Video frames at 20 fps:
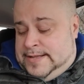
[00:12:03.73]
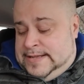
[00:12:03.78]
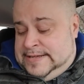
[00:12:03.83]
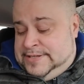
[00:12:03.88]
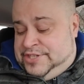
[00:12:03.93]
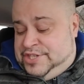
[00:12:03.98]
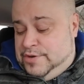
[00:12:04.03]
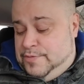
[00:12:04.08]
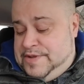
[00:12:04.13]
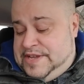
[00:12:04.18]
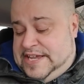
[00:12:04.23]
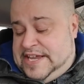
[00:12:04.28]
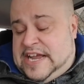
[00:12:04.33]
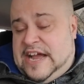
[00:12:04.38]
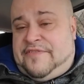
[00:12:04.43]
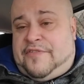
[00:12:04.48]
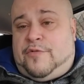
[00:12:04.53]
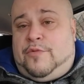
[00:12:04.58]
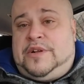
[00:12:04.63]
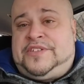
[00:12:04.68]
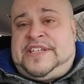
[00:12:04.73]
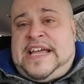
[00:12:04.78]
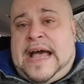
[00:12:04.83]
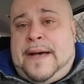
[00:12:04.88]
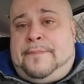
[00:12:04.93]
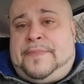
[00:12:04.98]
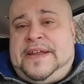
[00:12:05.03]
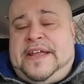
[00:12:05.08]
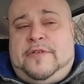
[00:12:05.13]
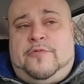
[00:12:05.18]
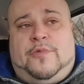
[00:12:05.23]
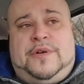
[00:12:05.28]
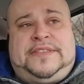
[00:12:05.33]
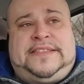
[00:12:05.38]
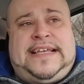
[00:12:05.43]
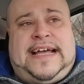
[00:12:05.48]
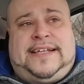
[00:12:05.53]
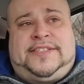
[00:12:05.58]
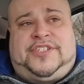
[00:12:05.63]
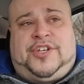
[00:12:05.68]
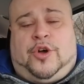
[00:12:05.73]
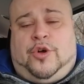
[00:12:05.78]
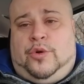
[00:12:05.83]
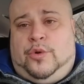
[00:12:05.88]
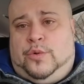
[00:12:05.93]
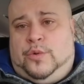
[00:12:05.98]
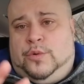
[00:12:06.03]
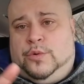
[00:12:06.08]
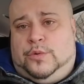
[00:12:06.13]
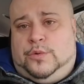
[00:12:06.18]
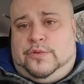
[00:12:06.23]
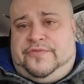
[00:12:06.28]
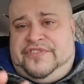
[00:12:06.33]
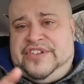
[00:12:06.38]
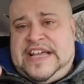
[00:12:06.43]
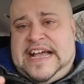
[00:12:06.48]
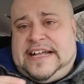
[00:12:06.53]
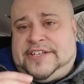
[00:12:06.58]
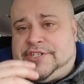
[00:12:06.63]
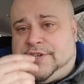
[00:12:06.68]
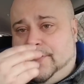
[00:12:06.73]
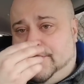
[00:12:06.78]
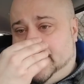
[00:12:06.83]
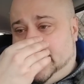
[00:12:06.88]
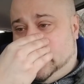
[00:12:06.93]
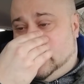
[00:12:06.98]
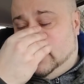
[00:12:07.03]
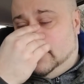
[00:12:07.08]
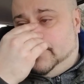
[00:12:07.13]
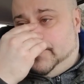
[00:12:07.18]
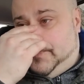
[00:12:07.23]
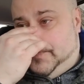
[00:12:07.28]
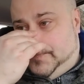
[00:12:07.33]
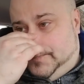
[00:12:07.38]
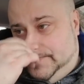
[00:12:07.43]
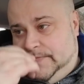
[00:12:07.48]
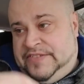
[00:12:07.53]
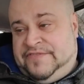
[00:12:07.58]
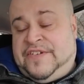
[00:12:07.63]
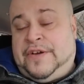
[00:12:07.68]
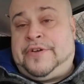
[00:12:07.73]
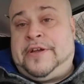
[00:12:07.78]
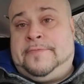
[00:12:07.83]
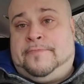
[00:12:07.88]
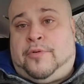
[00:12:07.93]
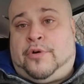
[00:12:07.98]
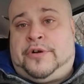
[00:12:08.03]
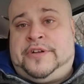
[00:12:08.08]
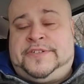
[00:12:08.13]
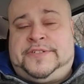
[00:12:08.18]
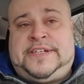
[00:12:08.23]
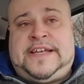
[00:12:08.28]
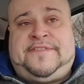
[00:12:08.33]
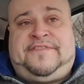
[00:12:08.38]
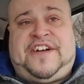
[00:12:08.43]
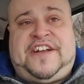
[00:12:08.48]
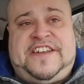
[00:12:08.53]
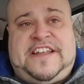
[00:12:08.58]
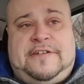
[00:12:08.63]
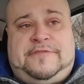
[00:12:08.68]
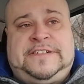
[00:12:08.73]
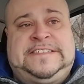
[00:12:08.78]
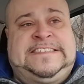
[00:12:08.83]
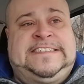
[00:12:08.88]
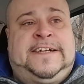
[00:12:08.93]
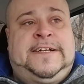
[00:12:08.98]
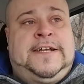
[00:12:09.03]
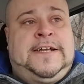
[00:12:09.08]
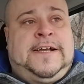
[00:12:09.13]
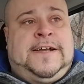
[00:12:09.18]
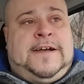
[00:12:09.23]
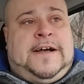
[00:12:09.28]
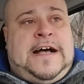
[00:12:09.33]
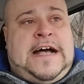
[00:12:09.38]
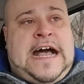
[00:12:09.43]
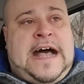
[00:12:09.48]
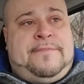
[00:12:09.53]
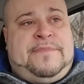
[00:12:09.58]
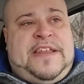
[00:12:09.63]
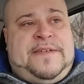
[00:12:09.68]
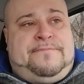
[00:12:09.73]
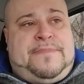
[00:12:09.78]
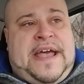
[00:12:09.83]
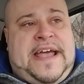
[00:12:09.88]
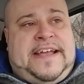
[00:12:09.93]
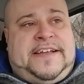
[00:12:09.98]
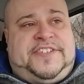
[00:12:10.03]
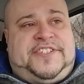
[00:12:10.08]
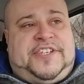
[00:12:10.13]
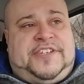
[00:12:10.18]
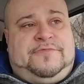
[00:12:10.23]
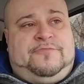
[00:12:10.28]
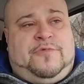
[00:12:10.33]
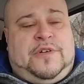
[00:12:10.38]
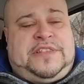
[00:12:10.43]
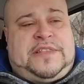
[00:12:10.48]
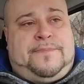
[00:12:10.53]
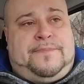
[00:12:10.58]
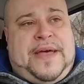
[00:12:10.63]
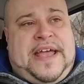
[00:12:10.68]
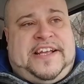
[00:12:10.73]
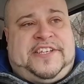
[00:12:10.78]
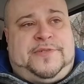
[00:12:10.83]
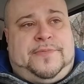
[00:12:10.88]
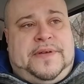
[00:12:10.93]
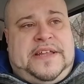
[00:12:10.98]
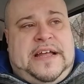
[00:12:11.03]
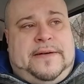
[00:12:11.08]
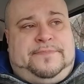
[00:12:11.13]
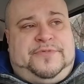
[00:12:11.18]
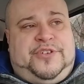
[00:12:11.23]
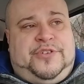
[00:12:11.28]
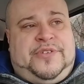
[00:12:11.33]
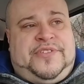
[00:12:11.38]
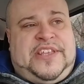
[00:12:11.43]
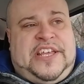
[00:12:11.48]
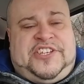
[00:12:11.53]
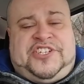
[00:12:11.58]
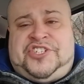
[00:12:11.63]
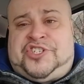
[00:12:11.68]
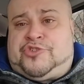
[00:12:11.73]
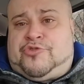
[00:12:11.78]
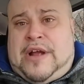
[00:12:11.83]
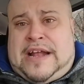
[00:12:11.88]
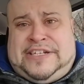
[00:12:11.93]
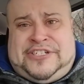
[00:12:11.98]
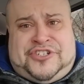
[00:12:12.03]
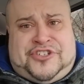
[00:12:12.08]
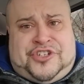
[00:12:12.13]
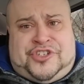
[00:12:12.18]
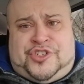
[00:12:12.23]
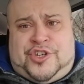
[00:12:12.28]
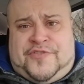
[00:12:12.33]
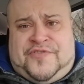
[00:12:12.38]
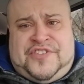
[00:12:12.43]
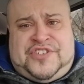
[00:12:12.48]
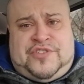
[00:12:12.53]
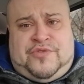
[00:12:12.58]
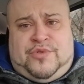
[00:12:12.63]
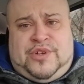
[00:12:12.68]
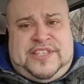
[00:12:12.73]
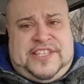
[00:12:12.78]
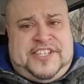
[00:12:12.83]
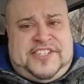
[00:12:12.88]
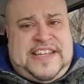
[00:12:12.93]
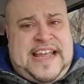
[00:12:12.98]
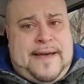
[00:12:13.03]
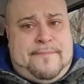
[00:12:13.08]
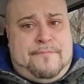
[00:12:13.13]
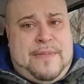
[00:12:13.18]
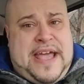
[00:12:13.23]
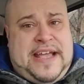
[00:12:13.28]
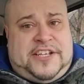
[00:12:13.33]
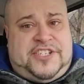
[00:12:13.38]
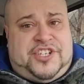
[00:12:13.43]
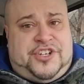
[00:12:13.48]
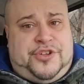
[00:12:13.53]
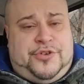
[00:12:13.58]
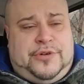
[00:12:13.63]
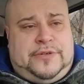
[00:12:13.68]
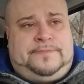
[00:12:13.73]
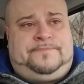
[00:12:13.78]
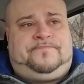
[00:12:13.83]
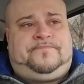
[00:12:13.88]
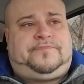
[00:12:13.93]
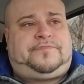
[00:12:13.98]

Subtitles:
so we can cover what's happening with that whole fiasco there. Very important to find out how many banks and what the banks have been up to. And they just scratched the surface of what these damn banks are doing.